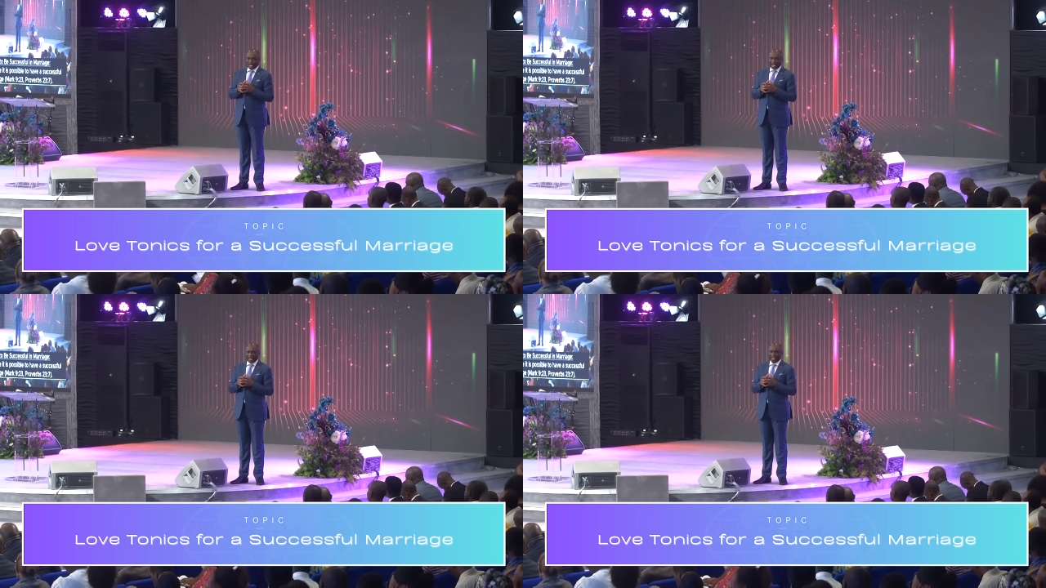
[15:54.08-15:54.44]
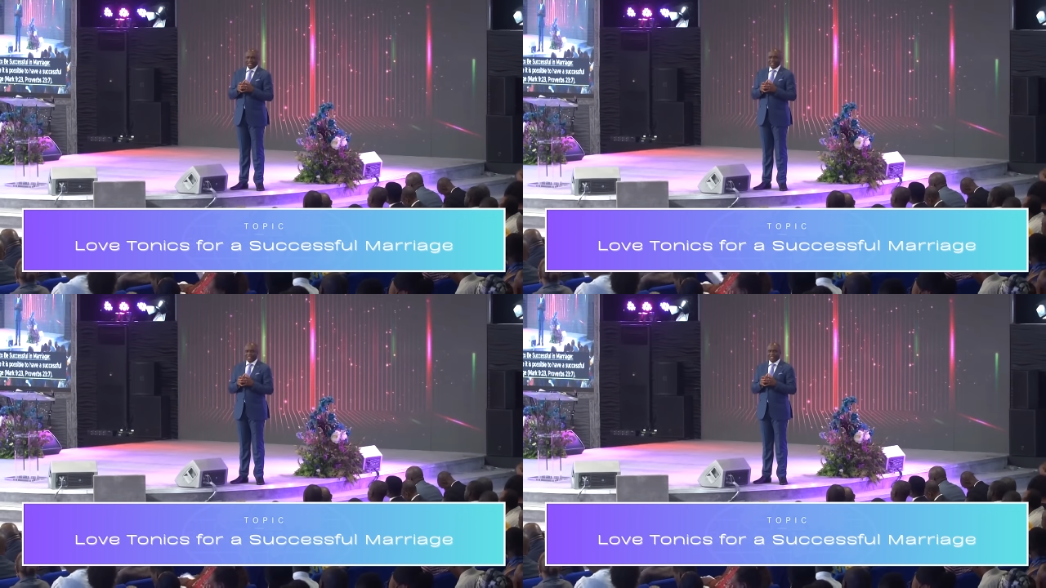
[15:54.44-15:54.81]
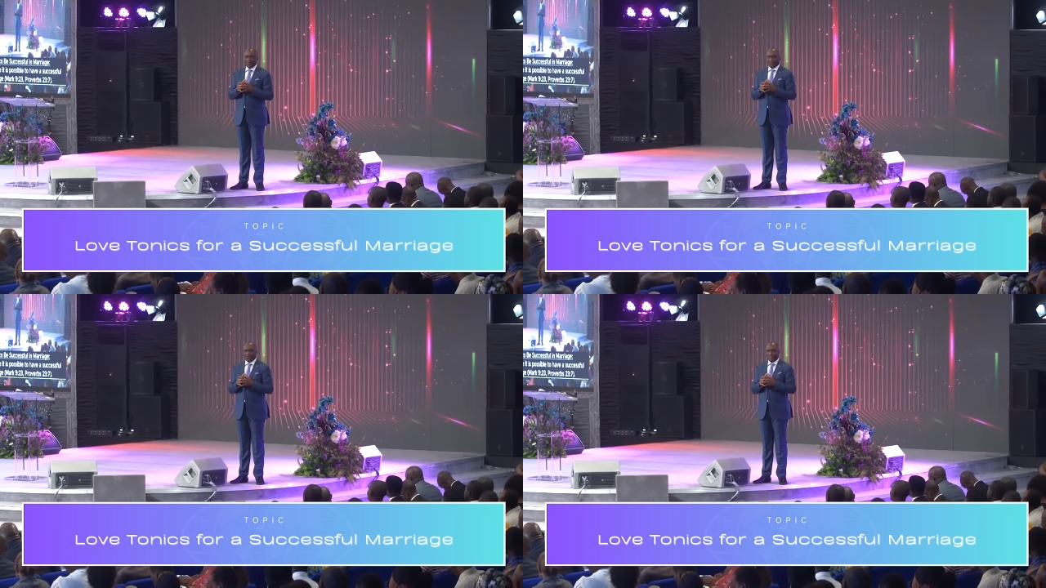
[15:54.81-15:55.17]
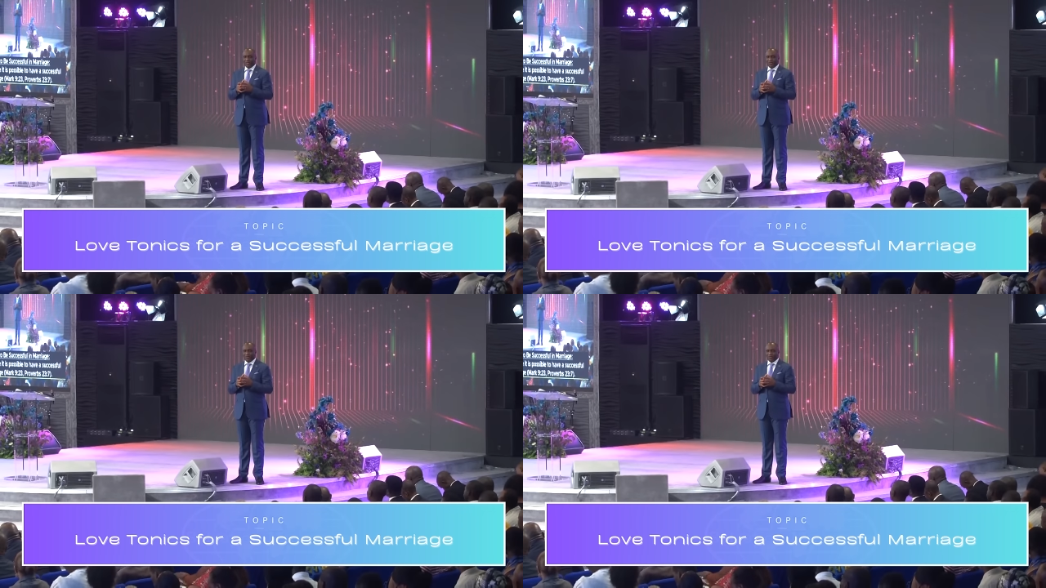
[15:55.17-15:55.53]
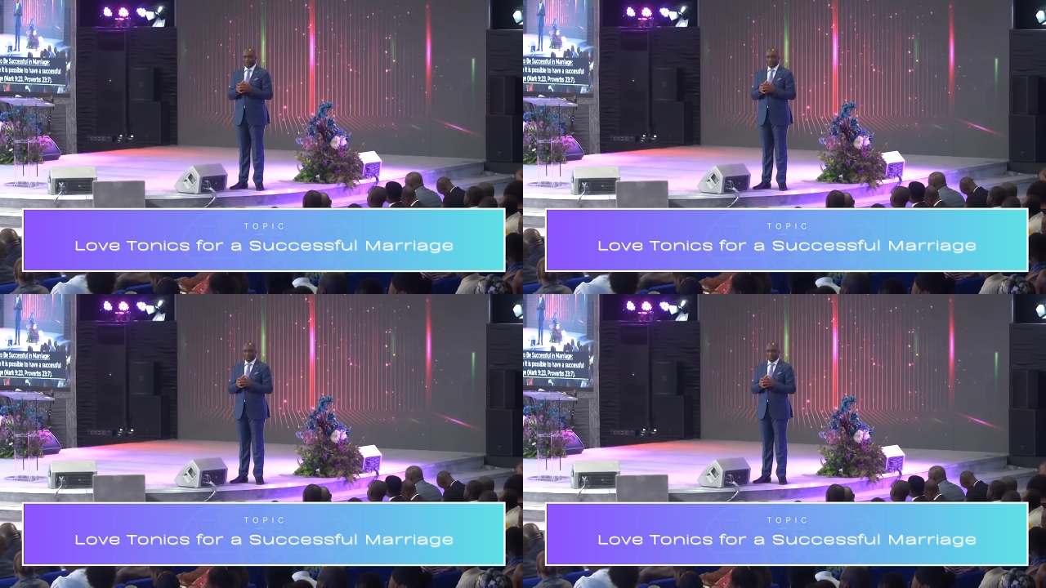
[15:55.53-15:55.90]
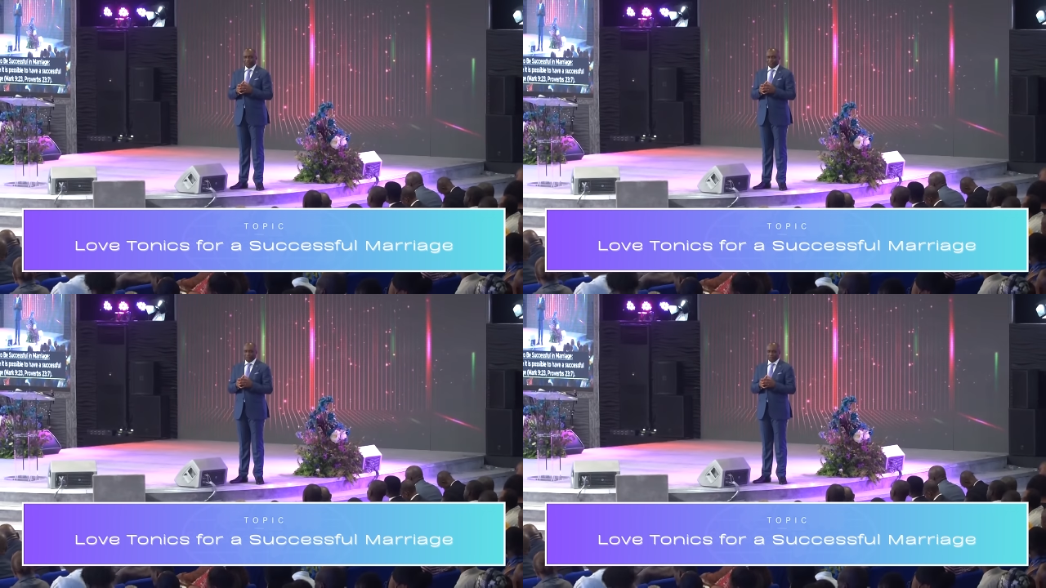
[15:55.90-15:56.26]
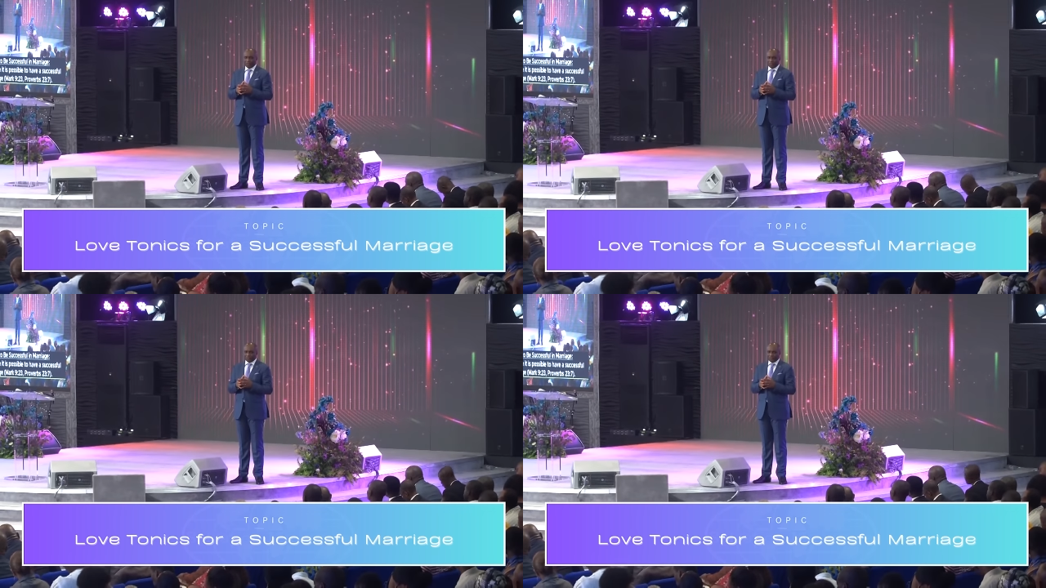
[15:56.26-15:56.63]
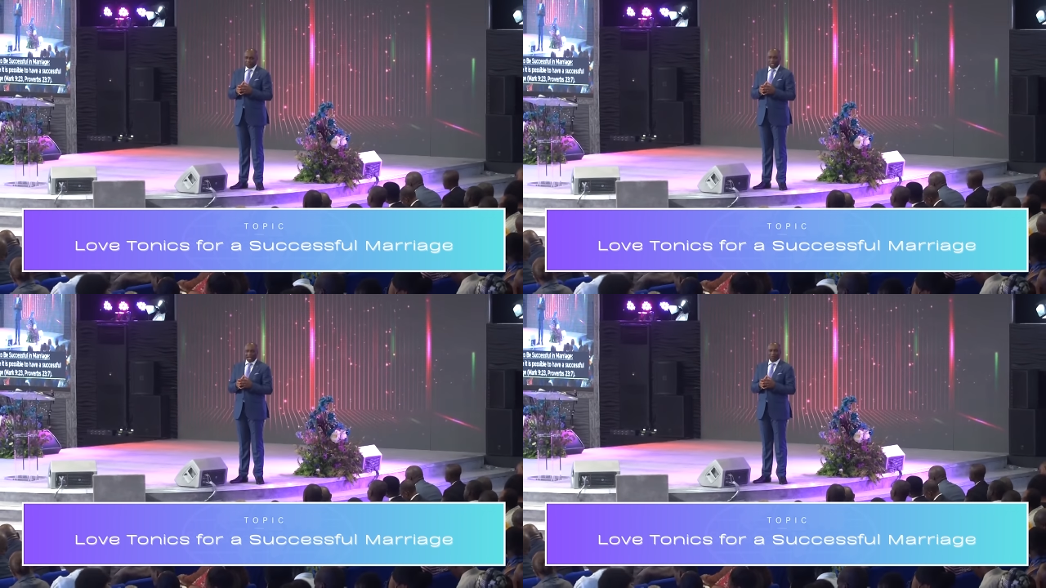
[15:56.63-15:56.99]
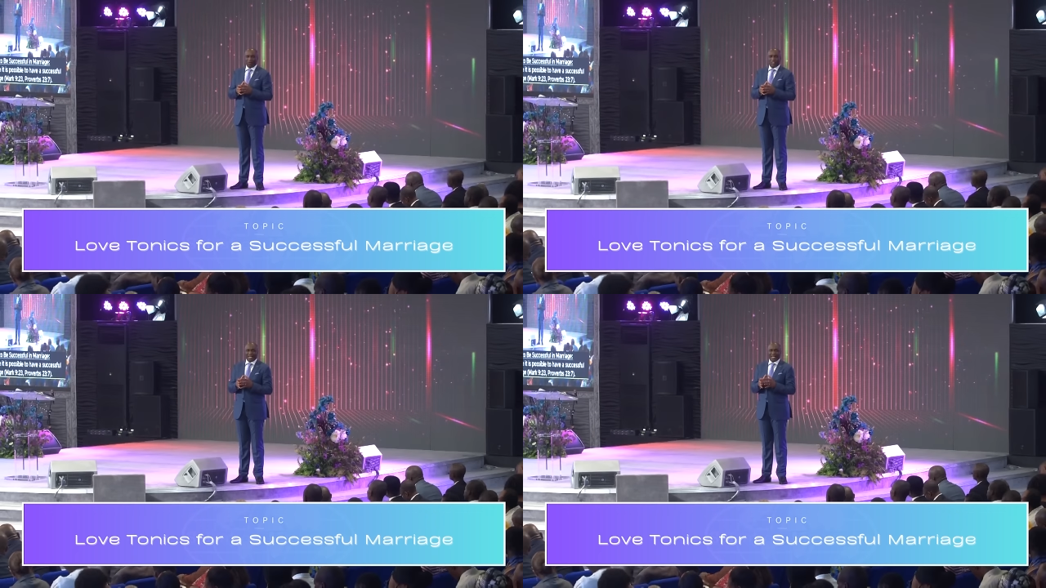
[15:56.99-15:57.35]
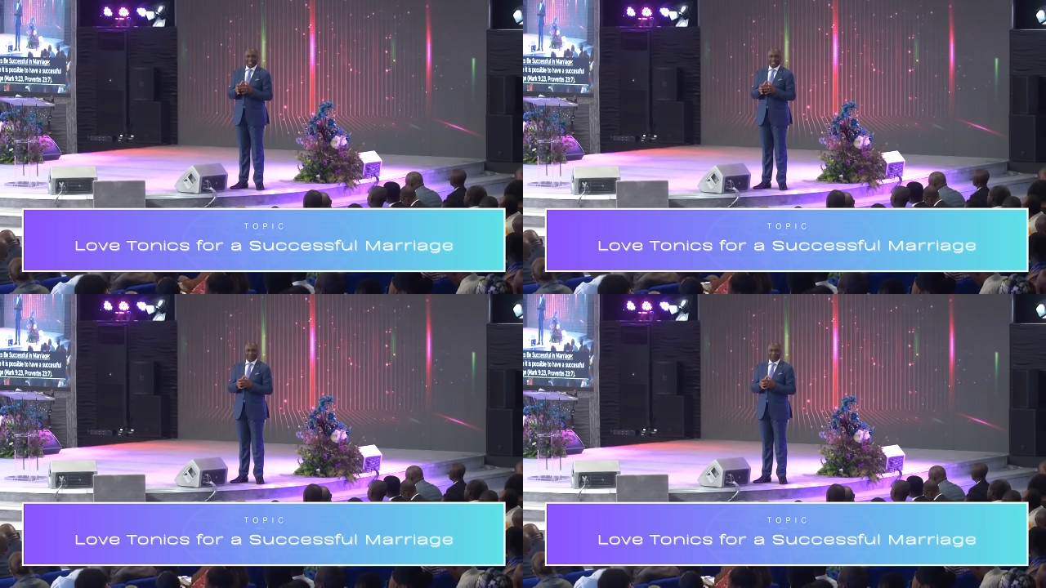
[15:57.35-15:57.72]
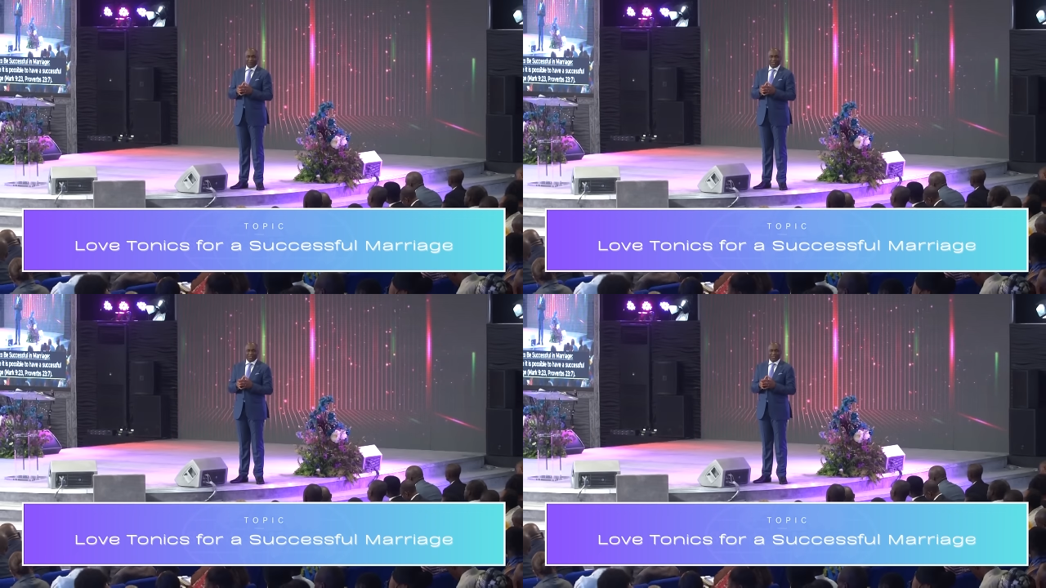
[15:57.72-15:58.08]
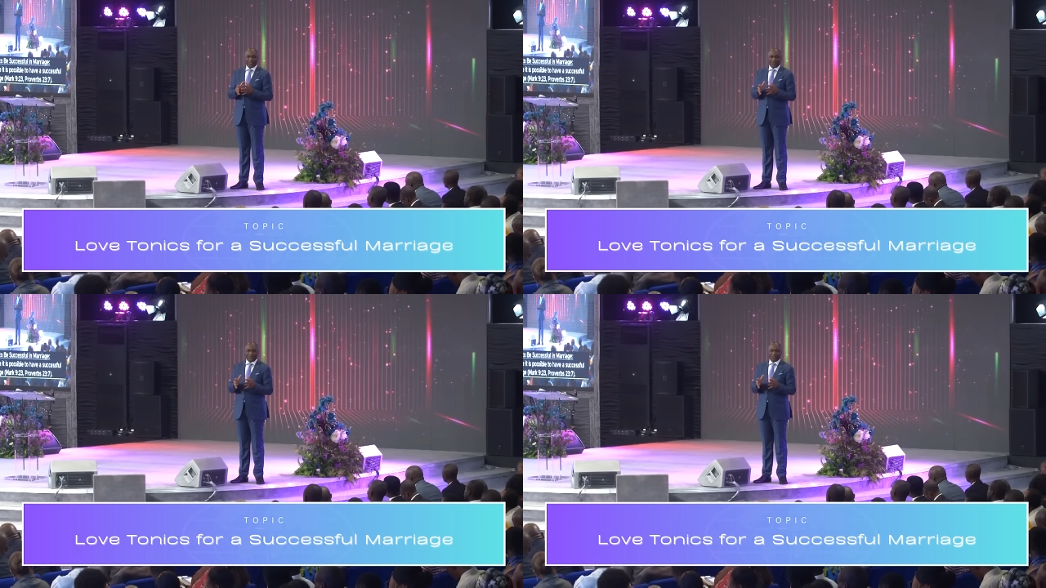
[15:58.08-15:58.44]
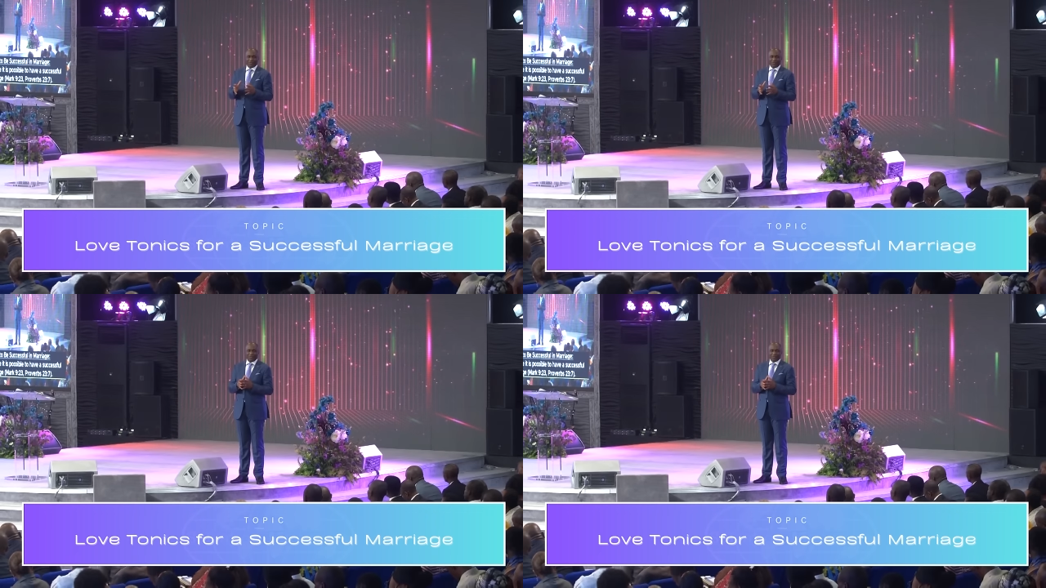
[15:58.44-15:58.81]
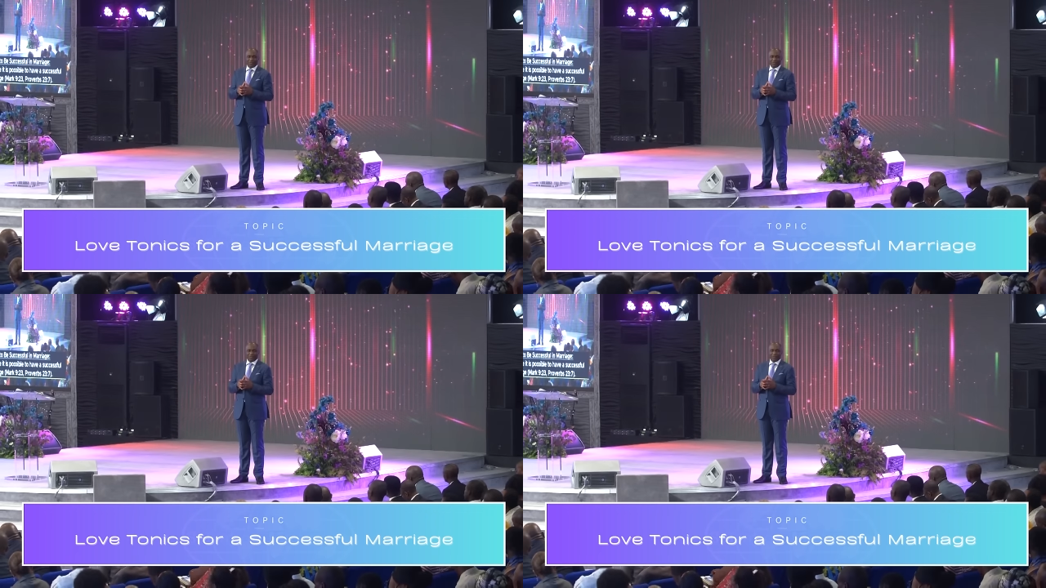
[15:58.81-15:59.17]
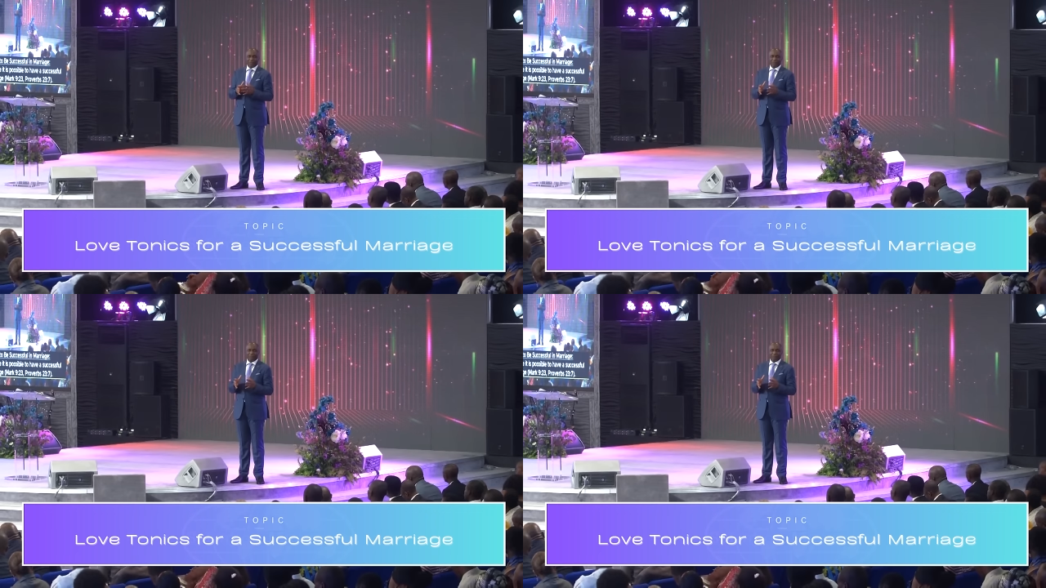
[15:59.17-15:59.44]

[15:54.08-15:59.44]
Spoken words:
No face is visible, so there are no lips to read.